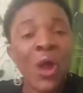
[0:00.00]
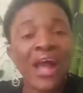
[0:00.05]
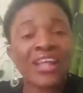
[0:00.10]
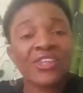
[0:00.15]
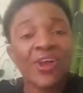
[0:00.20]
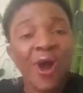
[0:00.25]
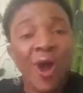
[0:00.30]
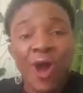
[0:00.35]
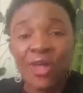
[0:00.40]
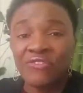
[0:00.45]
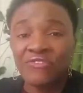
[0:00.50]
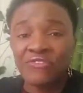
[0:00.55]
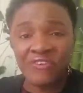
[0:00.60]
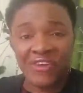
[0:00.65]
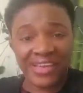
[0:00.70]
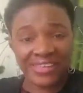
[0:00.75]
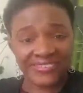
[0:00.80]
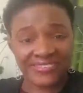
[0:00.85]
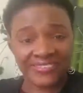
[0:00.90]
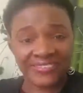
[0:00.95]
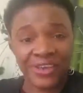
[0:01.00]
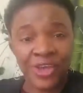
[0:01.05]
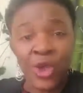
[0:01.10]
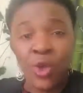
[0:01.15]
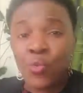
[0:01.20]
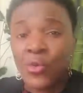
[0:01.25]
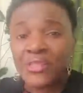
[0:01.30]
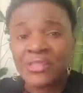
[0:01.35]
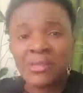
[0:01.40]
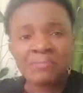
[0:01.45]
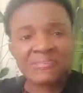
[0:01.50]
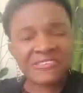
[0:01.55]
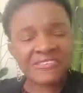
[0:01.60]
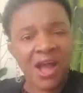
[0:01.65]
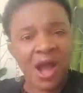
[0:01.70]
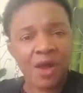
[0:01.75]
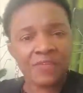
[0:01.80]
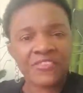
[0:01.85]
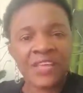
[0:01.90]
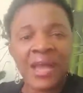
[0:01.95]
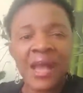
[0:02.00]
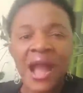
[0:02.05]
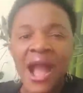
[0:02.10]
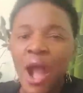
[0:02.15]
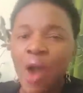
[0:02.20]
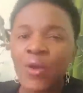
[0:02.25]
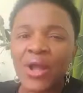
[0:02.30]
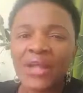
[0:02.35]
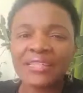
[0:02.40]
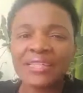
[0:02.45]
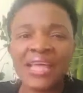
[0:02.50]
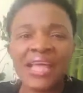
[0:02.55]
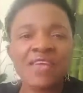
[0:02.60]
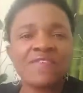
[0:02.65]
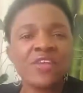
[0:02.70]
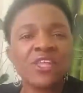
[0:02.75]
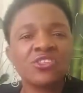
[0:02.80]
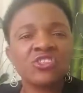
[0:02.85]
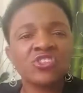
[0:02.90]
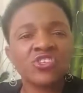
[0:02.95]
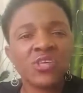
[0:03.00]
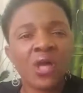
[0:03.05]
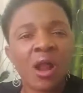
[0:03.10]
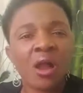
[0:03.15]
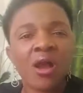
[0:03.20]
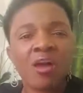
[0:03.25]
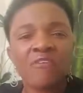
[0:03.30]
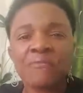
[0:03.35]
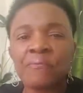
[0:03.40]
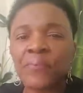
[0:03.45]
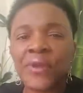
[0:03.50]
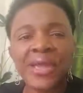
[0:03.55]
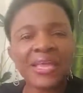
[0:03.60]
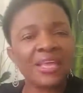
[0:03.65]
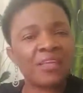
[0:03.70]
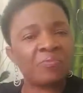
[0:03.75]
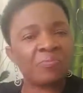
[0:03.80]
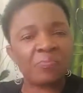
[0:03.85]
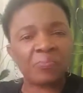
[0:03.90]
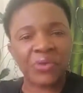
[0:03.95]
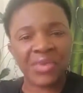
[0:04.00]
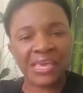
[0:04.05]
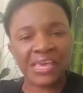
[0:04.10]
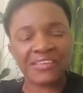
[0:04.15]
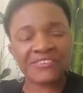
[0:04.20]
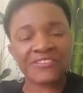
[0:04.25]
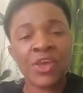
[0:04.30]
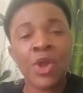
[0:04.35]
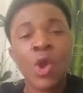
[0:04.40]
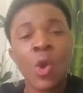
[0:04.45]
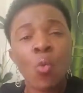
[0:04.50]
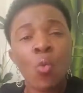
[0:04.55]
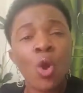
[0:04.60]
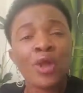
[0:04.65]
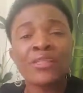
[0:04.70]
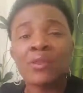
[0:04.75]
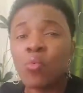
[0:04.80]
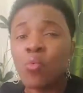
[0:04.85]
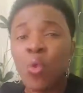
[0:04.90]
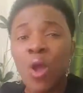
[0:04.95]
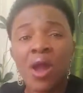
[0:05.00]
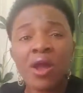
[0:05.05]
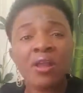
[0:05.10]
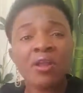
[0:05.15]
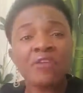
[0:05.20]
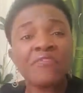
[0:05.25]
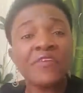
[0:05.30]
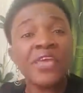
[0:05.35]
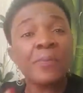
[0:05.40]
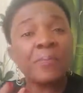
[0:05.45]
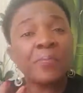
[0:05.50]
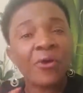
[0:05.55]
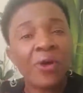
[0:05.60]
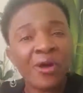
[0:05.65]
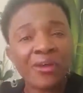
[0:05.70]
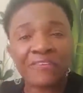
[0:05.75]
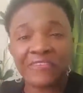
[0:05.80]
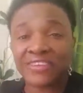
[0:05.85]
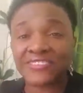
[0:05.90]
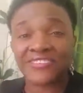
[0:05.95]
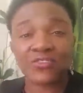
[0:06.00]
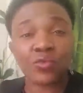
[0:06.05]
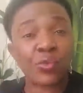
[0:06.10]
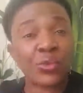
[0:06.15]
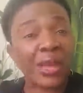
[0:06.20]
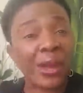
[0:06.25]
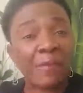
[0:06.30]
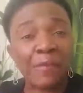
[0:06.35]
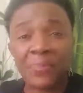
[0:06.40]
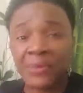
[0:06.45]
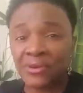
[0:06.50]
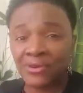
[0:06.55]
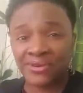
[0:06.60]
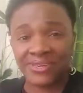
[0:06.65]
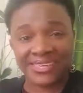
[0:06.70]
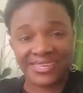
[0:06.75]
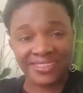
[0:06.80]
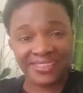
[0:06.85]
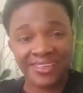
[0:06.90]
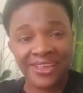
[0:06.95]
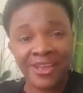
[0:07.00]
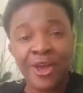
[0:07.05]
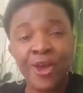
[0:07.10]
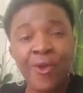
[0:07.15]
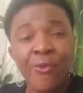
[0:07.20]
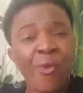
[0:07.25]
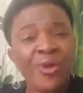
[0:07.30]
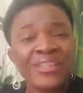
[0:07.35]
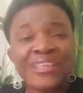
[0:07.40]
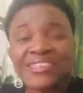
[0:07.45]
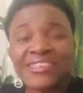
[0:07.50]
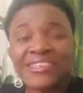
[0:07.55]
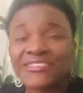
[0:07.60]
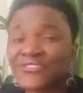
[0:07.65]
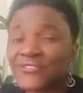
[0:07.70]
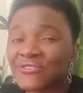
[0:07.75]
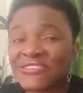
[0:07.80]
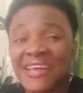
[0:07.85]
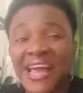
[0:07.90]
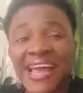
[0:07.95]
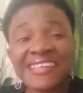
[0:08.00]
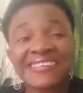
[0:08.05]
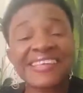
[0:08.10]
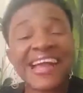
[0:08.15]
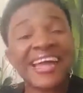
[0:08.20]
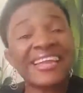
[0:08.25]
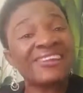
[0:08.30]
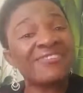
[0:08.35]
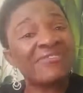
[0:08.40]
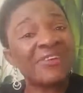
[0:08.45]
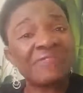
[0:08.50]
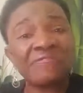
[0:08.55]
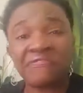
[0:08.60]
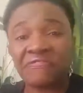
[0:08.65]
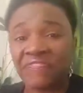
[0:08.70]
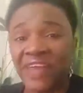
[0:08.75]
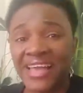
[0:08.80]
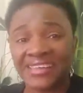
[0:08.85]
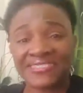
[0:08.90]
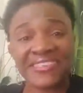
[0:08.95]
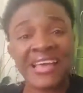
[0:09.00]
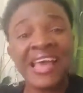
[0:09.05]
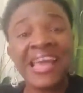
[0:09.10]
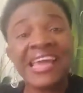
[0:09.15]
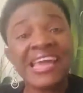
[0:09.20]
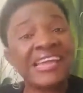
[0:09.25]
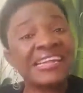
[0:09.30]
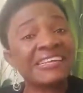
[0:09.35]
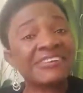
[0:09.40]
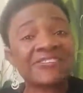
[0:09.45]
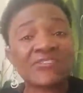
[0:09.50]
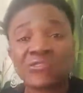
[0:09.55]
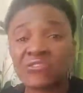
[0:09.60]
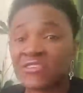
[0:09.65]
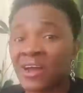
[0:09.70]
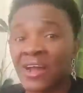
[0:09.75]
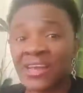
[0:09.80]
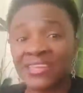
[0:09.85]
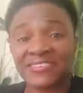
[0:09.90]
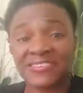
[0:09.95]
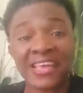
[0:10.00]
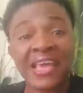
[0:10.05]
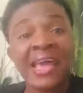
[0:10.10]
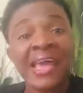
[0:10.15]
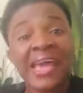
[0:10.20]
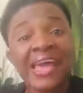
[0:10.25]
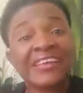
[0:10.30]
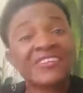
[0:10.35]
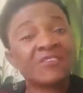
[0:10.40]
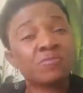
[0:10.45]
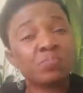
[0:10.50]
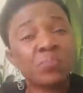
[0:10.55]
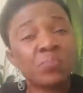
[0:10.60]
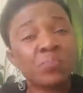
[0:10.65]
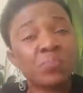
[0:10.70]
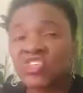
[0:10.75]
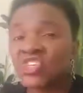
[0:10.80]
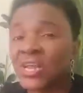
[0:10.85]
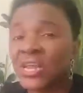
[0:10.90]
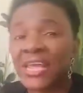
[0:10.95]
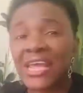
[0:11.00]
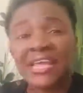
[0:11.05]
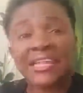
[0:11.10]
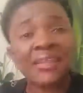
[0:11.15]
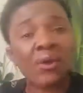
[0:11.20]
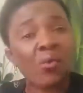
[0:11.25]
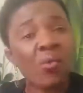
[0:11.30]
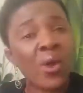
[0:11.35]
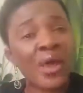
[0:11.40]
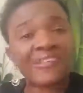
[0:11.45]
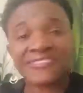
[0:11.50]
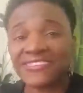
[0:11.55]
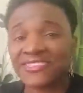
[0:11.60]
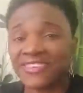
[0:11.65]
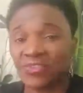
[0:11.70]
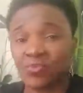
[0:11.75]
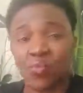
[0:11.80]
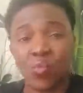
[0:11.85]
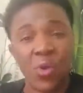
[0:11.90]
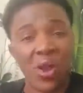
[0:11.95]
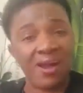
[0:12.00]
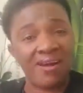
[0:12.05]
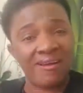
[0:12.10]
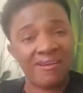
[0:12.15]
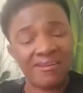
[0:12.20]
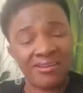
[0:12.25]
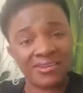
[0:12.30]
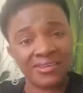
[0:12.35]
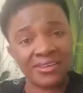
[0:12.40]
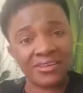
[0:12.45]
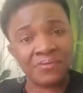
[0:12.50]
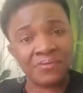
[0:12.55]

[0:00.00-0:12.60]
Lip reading: unrest with themselves, how can they even talk of bringing peace? What a world of hypocrisy we are building. What is the society? And it reflects in the society, especially in the Western world.